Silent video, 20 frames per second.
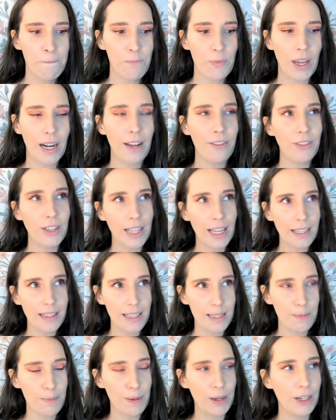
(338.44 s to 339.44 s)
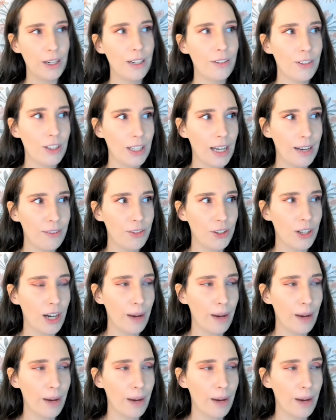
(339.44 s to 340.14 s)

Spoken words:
And I feel like this period of your life you're